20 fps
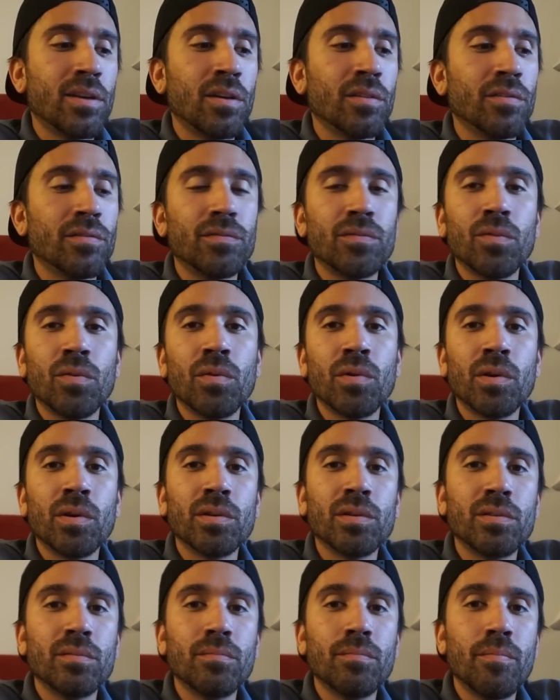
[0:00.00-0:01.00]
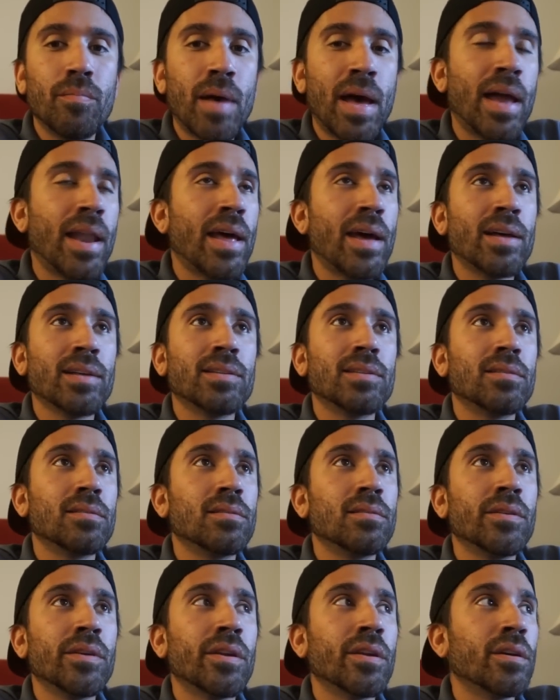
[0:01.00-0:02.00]
on the floor, badass,
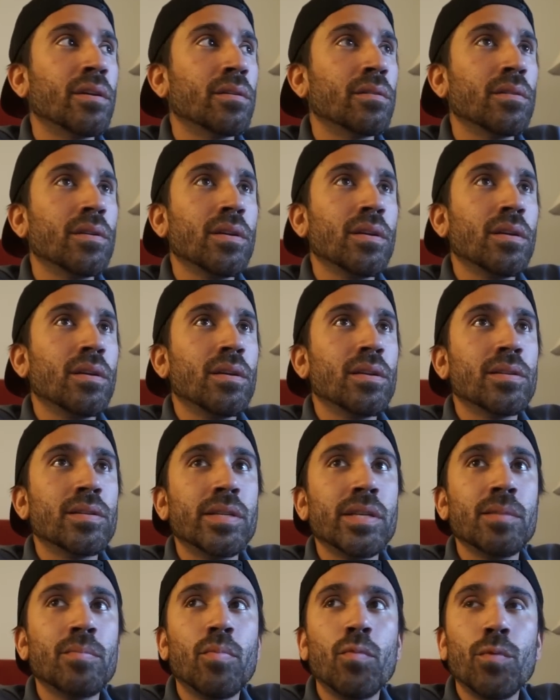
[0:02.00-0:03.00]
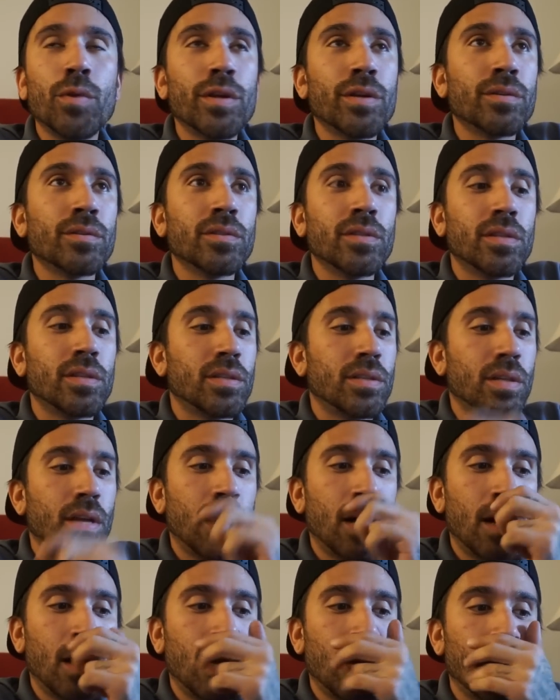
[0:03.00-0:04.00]
deep wheels.
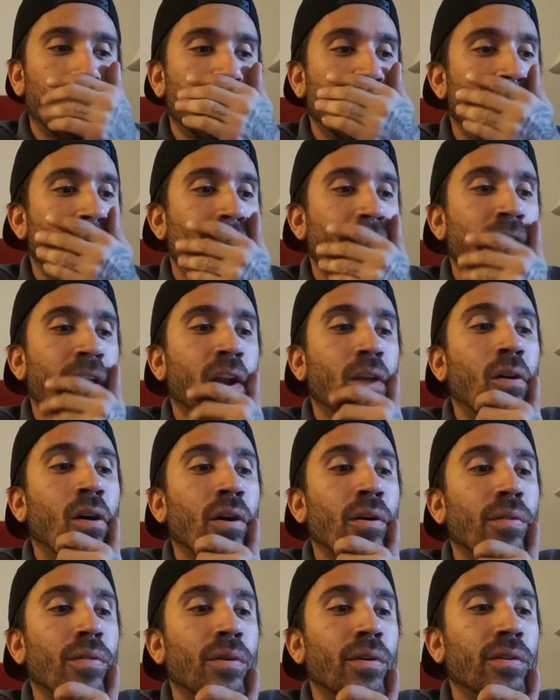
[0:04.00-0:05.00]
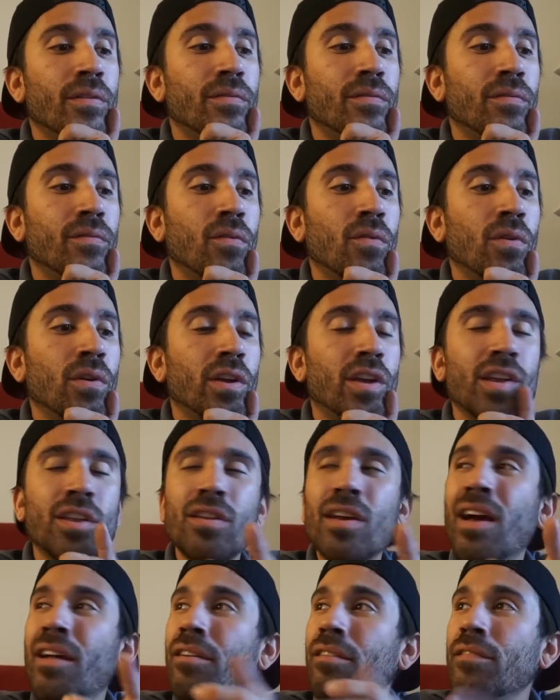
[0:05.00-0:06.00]
And then an
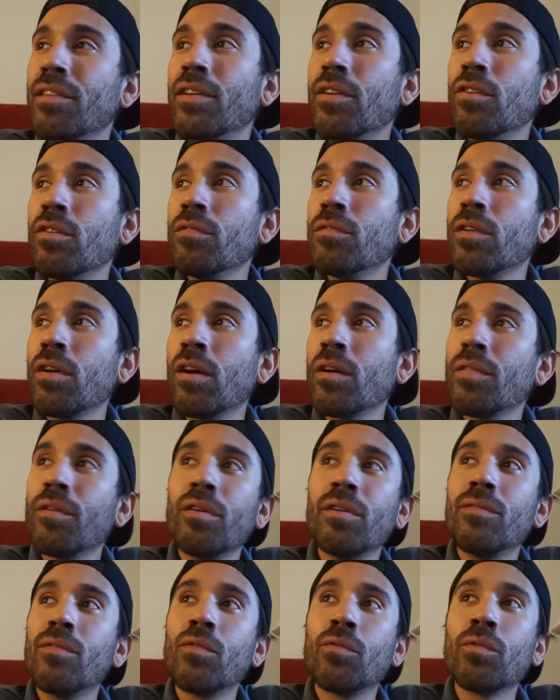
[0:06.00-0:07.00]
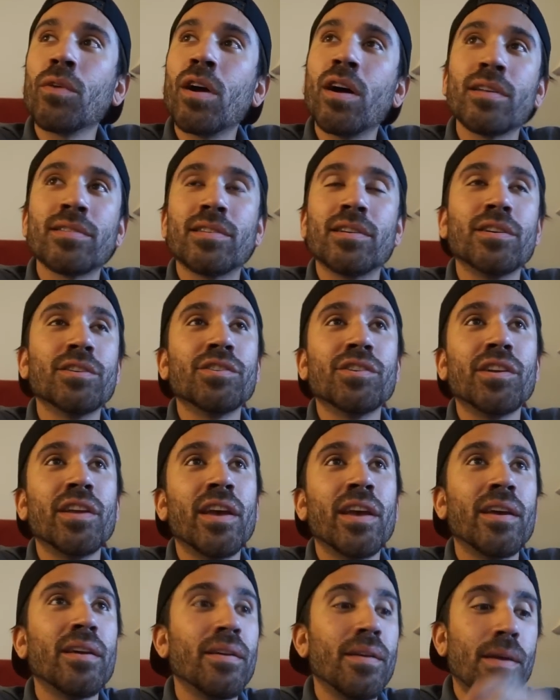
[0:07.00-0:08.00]
R34. I don't even know if an R34 would cost
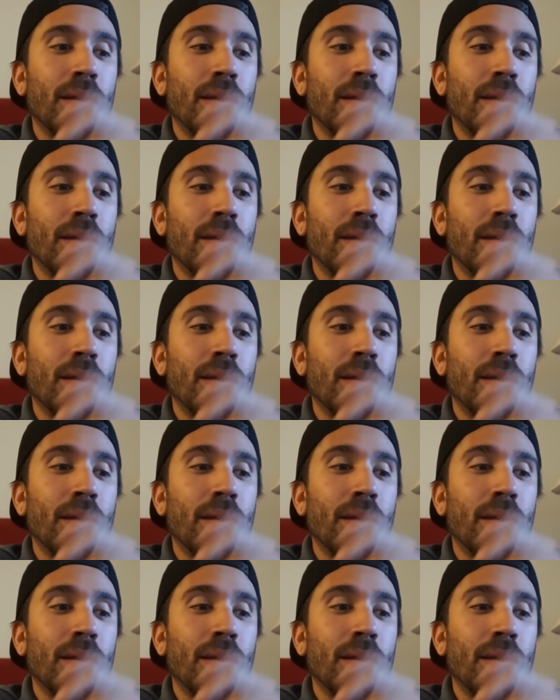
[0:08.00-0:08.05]
100K.